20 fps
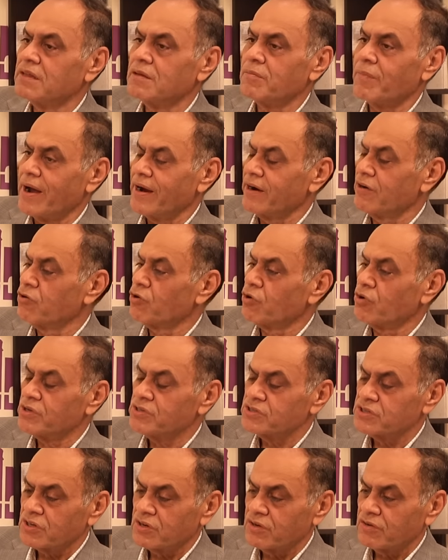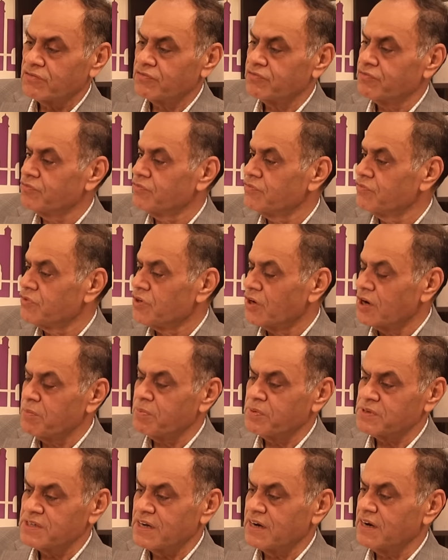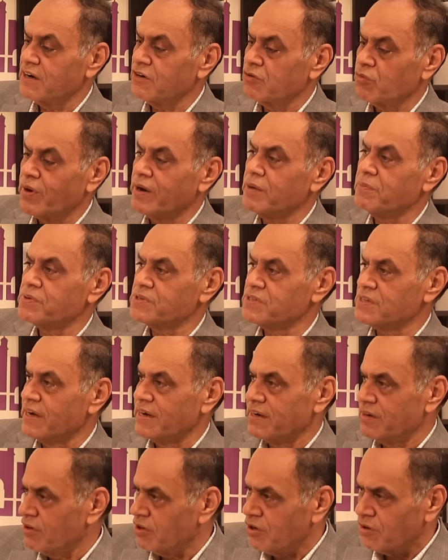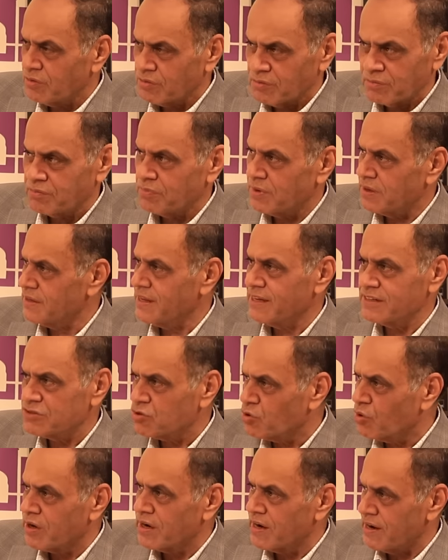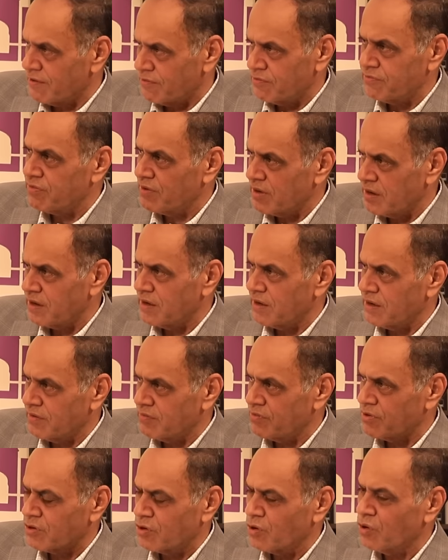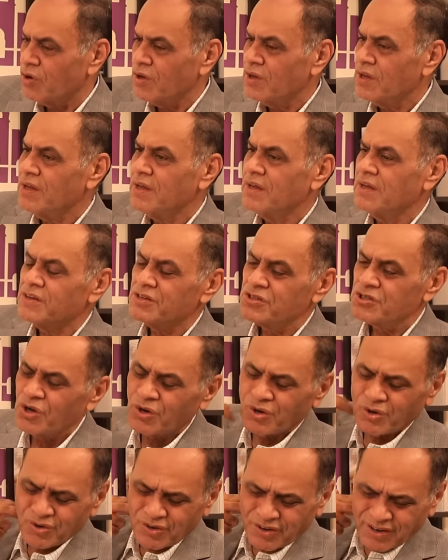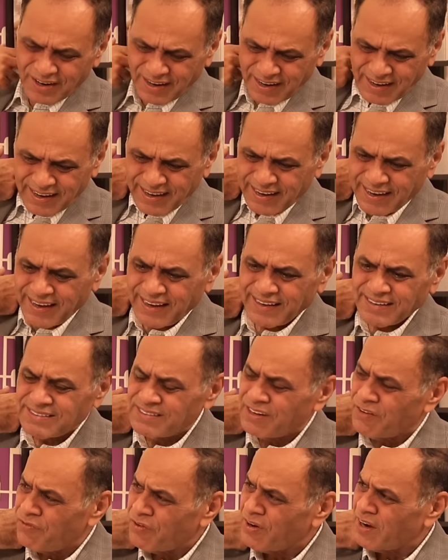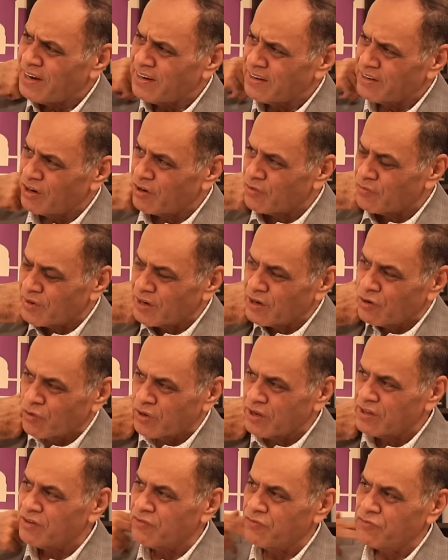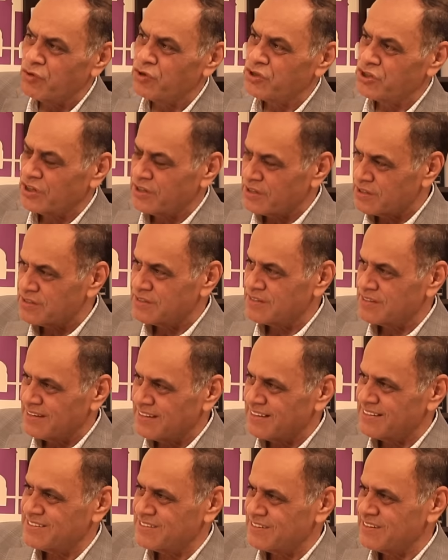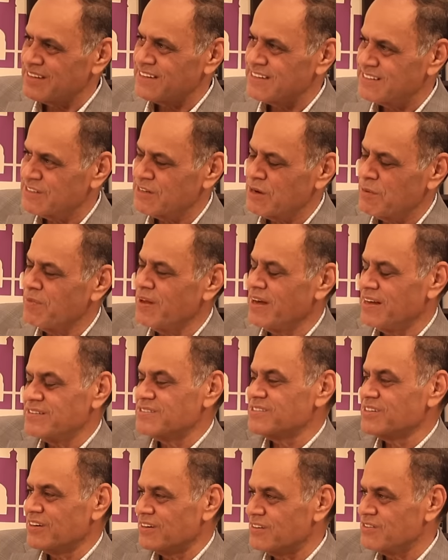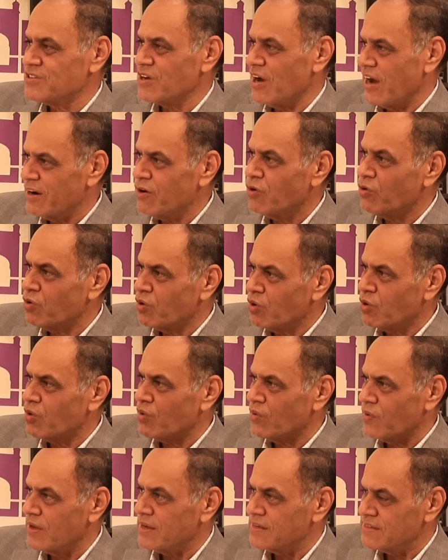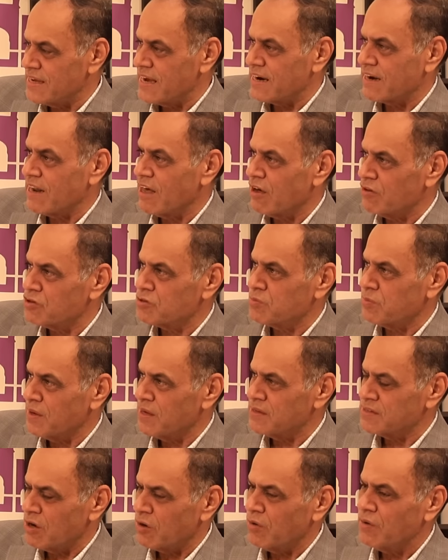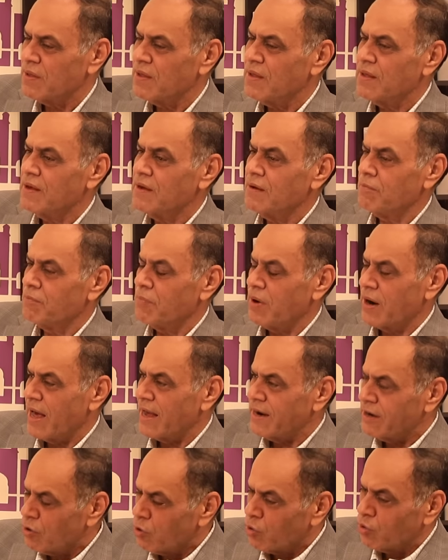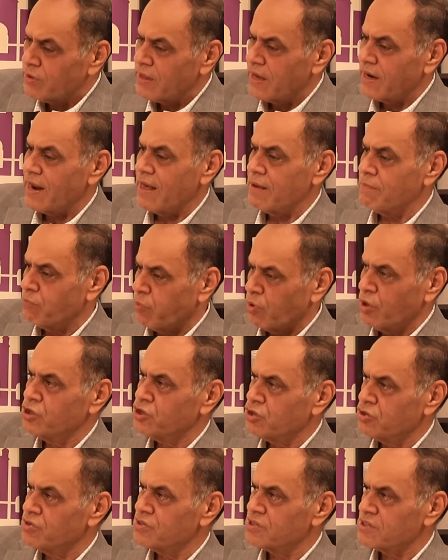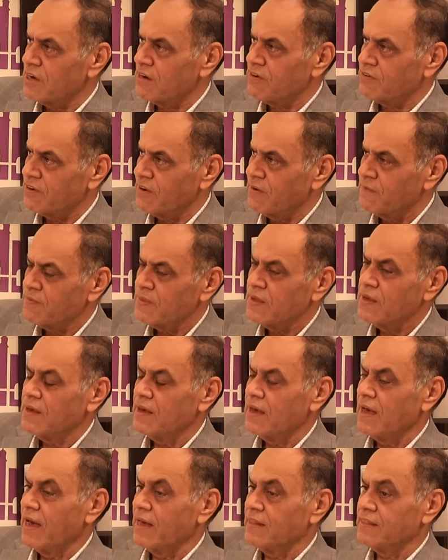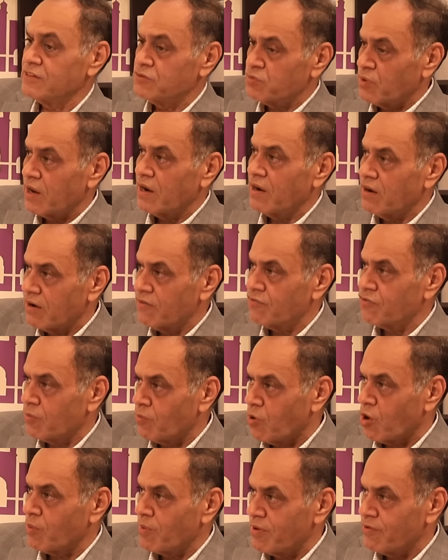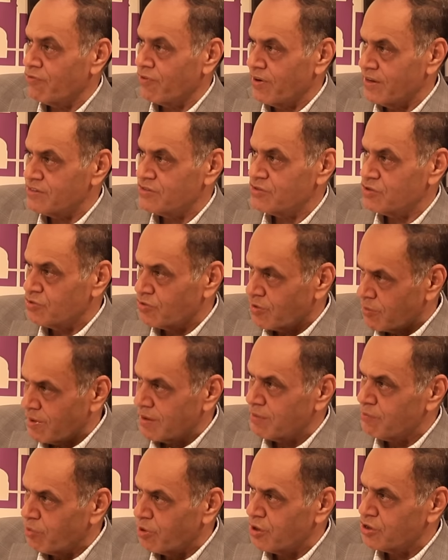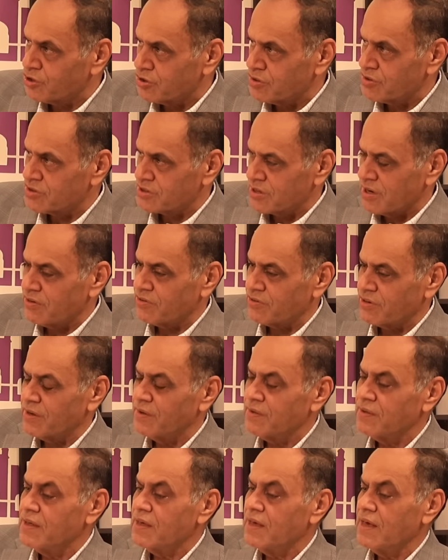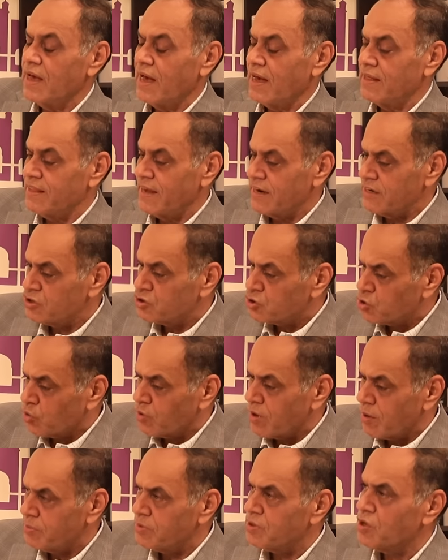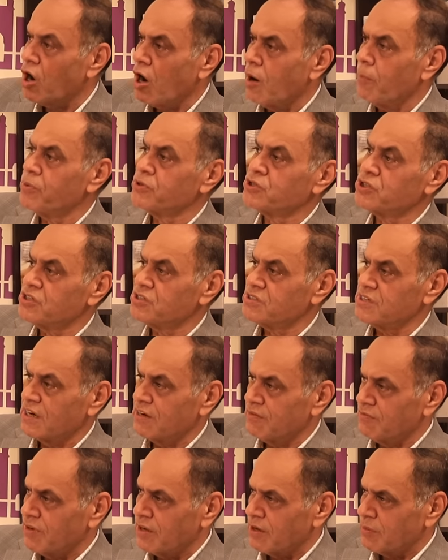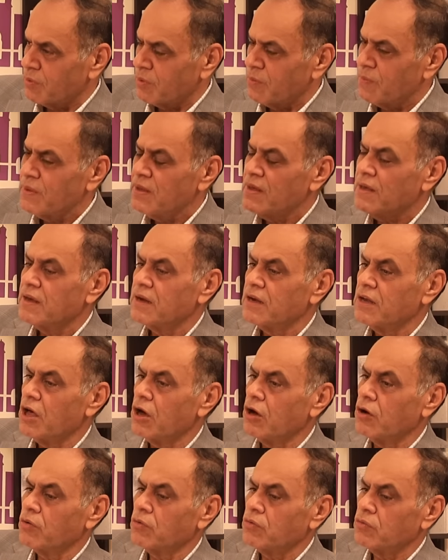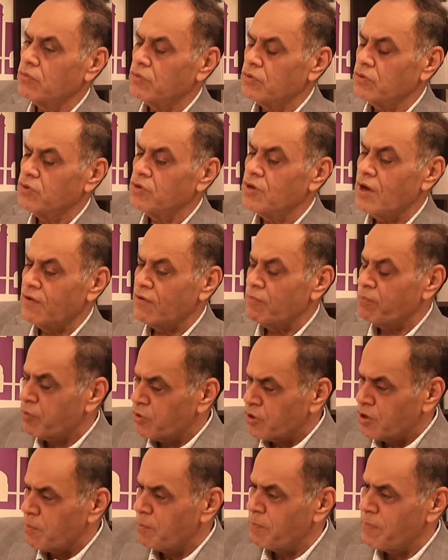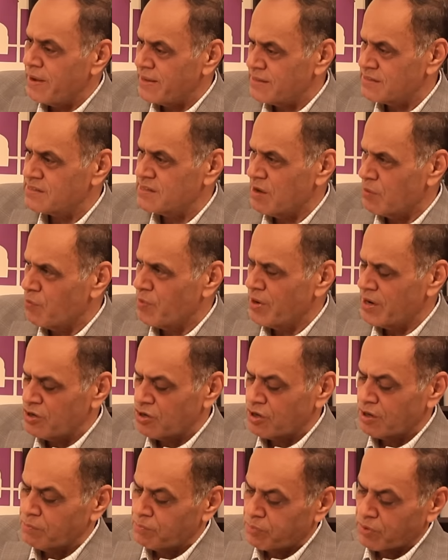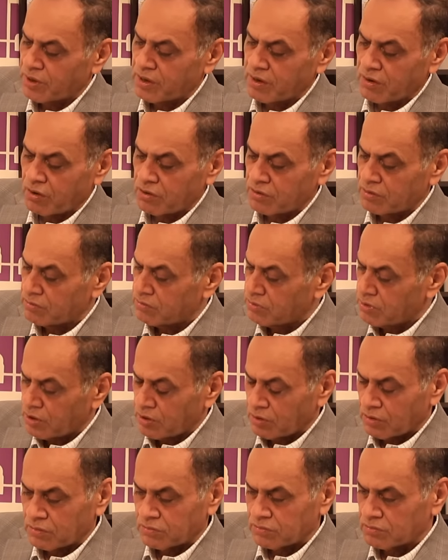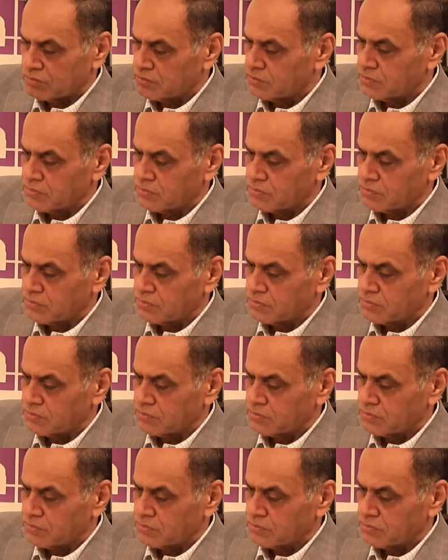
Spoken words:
They might grow instead of 30% at 20%, you know, but that's good enough, they grow. So it's difficult, you know, when looking in the future, it's extremely uncertain. So I don't know exactly how this plays out. But I know that I'm bullish on this country. And this is what I learned from all my friends, to remain bullish in this country. And that has shown up in the opportunity set available. Now, you have to put your bet somewhere. You can put it on, you know,